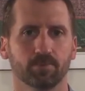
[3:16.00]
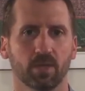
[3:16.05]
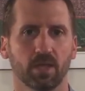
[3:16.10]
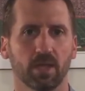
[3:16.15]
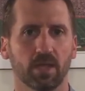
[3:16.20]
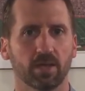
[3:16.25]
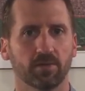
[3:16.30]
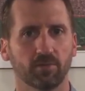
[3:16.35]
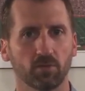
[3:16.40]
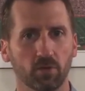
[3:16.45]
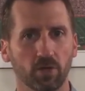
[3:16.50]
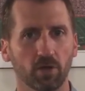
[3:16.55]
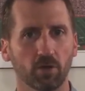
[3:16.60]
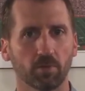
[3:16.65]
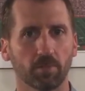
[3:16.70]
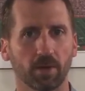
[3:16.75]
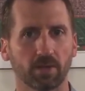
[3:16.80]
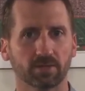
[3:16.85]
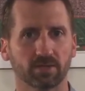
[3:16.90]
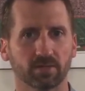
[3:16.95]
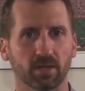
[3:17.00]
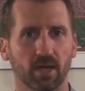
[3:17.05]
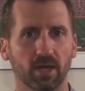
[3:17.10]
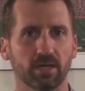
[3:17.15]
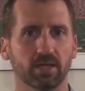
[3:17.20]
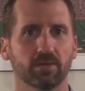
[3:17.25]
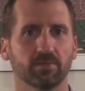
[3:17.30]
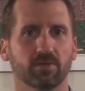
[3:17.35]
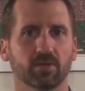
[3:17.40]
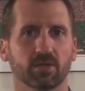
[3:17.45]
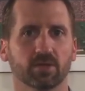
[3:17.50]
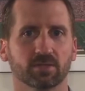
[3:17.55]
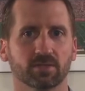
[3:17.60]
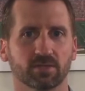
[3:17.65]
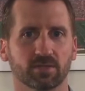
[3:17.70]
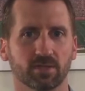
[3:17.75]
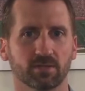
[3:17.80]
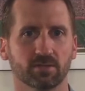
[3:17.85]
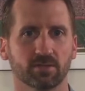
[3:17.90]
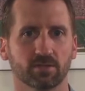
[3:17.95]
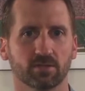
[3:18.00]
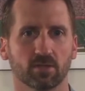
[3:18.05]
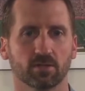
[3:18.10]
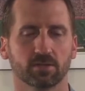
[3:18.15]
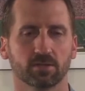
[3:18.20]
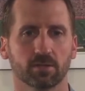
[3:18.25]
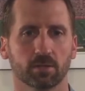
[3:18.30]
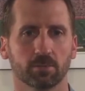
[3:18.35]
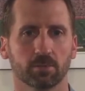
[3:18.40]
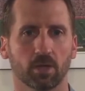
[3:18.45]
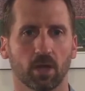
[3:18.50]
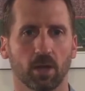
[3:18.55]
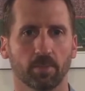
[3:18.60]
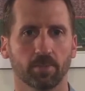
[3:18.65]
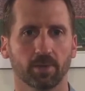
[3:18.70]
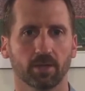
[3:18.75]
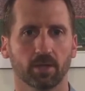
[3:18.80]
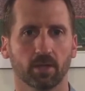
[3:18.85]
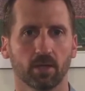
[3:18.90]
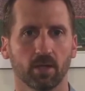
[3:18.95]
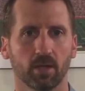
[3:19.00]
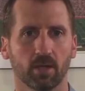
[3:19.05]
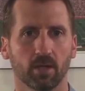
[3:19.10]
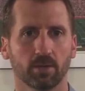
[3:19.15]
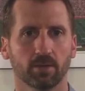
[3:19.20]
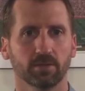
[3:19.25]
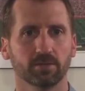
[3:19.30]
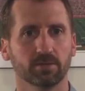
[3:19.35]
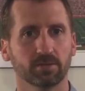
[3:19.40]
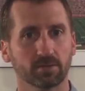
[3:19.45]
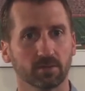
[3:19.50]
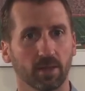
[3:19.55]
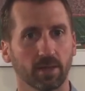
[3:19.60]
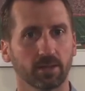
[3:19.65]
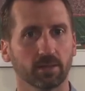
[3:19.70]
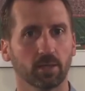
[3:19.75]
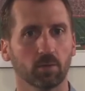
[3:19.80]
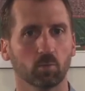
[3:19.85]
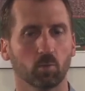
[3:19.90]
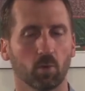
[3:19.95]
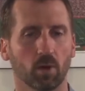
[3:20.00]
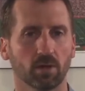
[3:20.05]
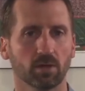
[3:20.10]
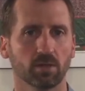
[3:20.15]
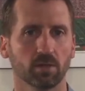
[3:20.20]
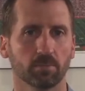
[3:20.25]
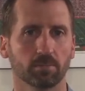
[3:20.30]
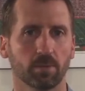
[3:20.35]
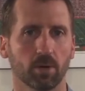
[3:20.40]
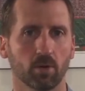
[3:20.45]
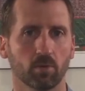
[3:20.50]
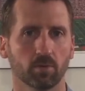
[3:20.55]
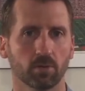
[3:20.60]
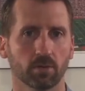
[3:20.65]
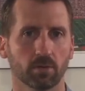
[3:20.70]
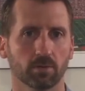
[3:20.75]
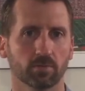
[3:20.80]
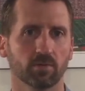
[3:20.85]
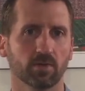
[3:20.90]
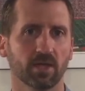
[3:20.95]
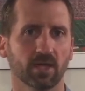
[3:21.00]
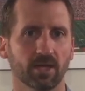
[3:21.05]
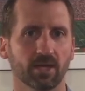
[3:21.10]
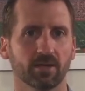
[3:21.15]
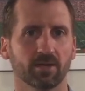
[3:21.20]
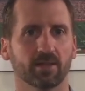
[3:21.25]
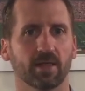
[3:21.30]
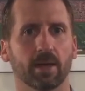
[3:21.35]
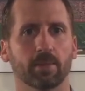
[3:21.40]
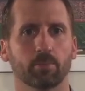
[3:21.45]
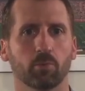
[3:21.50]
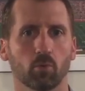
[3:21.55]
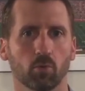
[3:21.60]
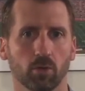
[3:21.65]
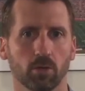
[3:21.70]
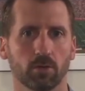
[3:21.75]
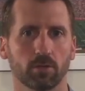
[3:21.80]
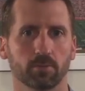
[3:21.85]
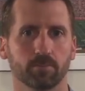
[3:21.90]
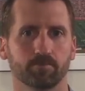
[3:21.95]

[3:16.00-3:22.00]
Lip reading: If you hear about scientific consensus on some topic, this is likely one component of getting to that point.